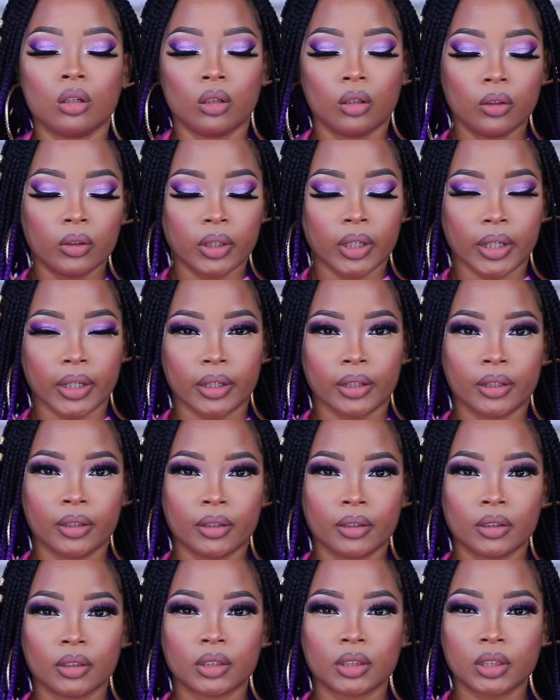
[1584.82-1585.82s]
Okay,
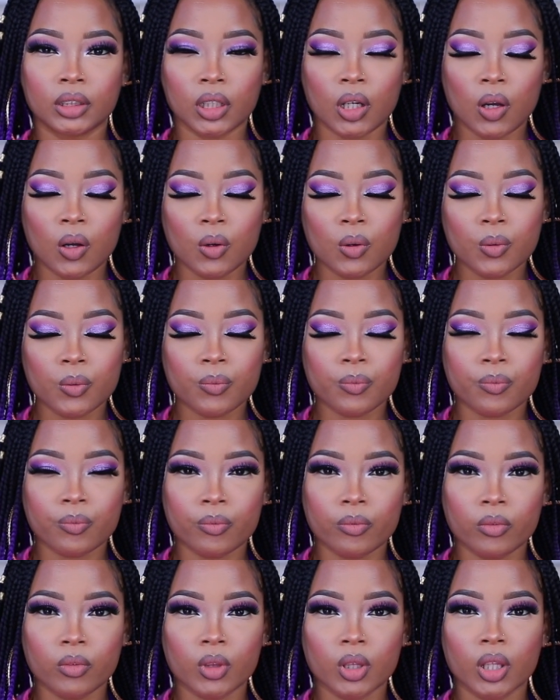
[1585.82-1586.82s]
so
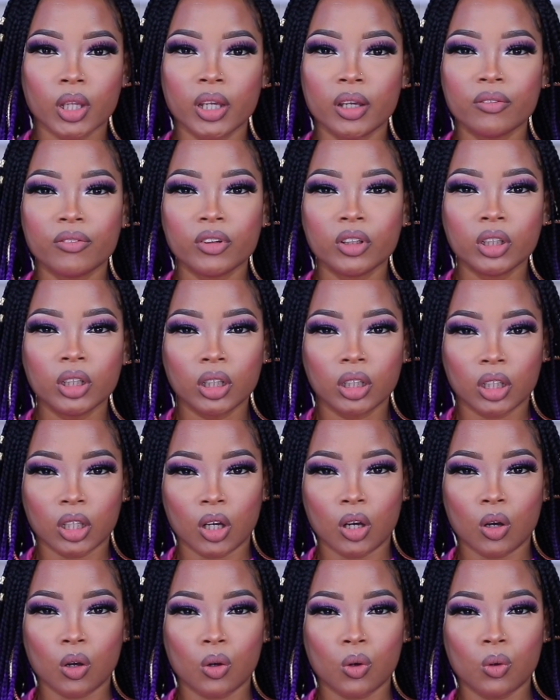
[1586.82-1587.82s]
even
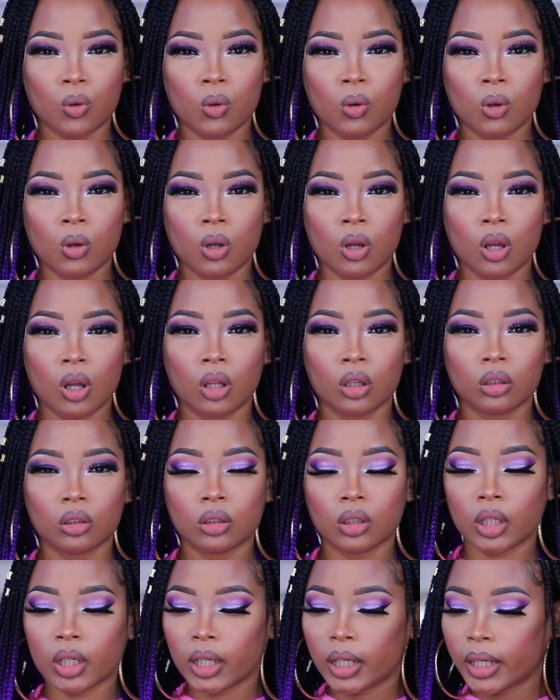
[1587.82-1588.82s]
though
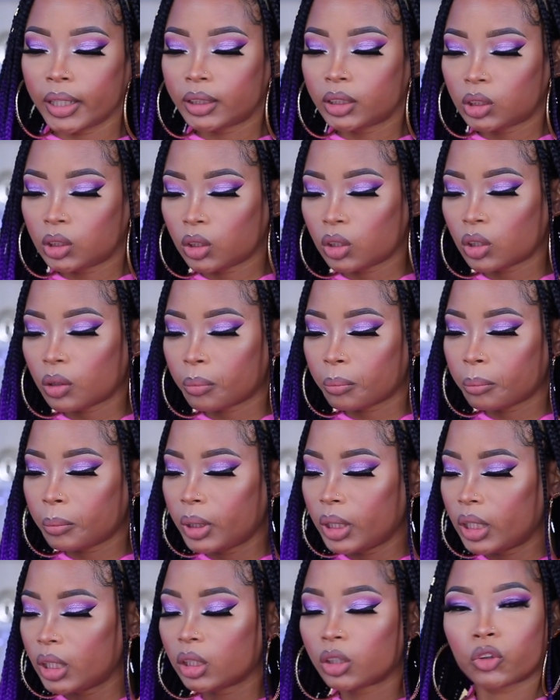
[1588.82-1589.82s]
it took
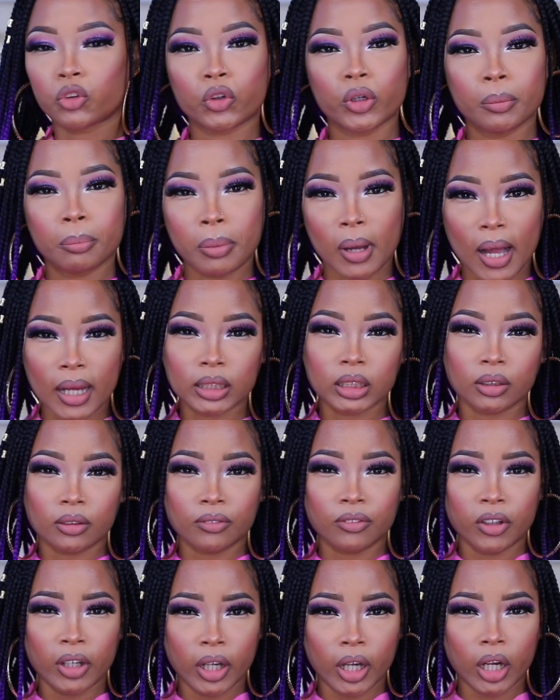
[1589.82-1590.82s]
me 3 packs
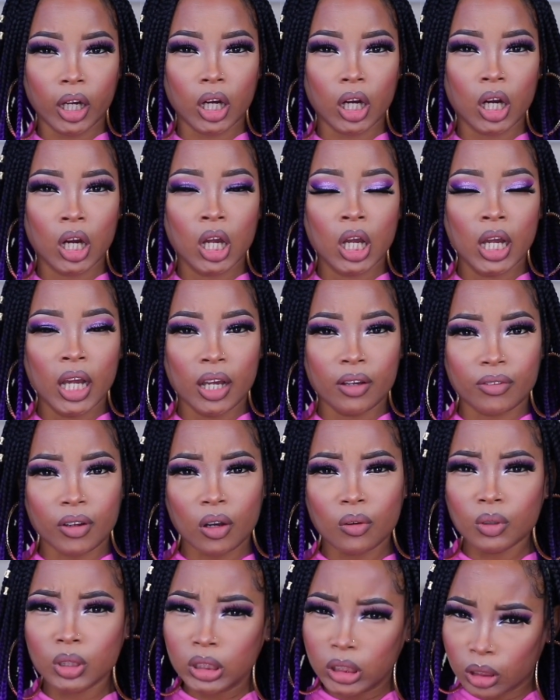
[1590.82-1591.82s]
of hair, if
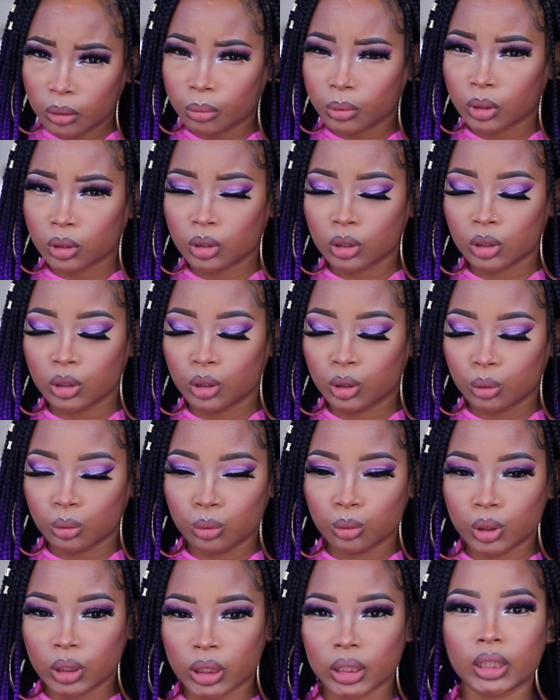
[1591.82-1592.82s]
I was supposed to
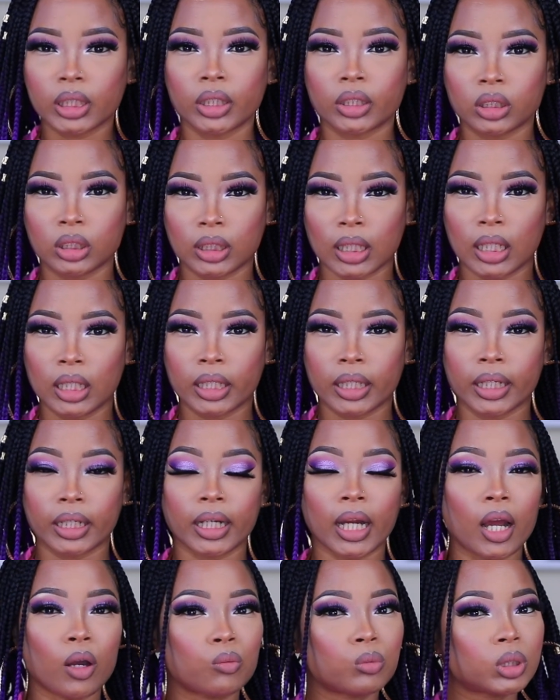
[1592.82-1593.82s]
do this hairstyle again,
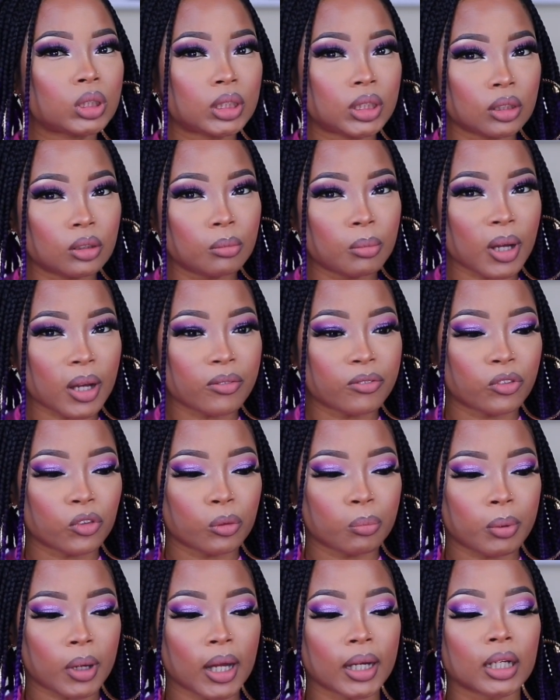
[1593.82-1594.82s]
I would still buy 4
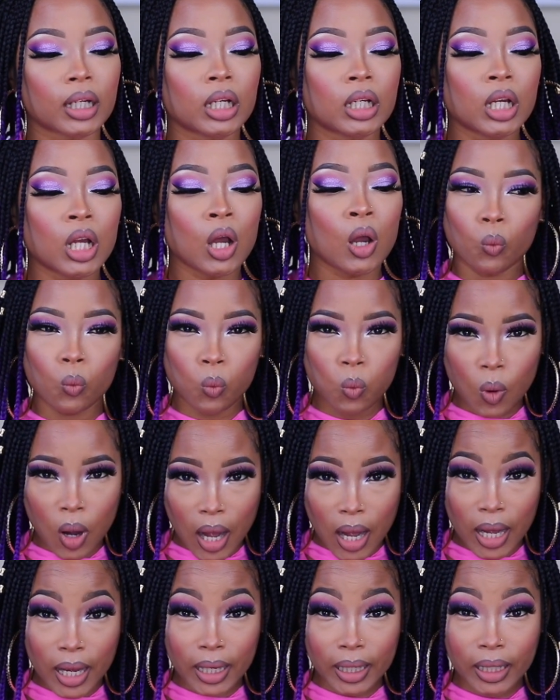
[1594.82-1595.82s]
packs.
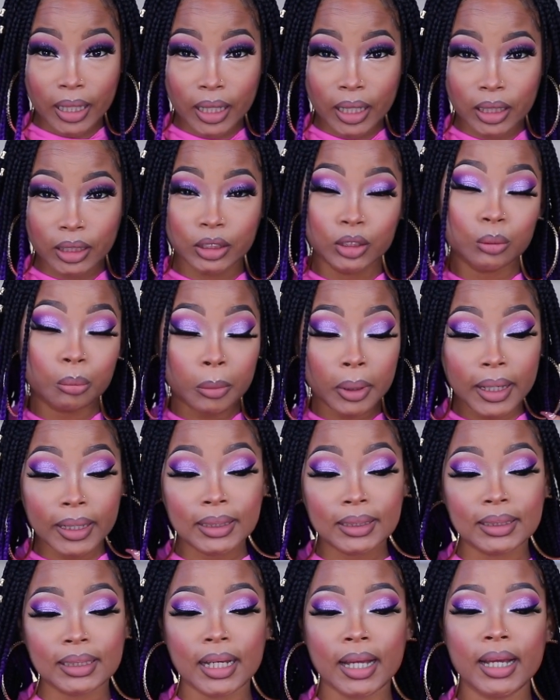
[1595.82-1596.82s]
Why, you may
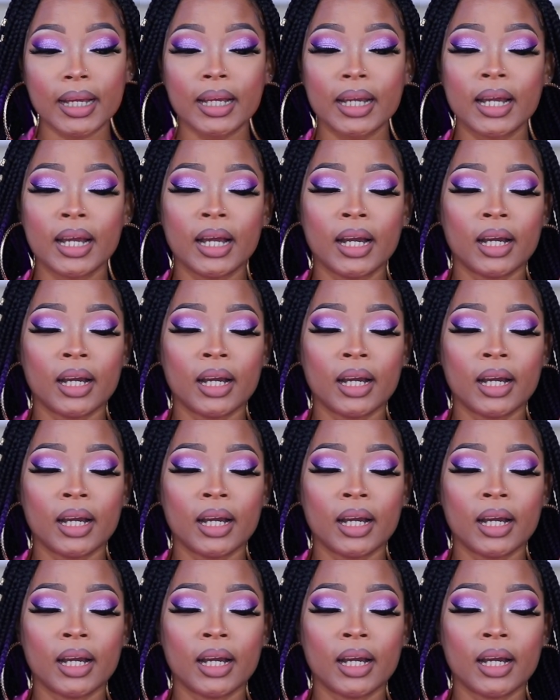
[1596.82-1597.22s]
say?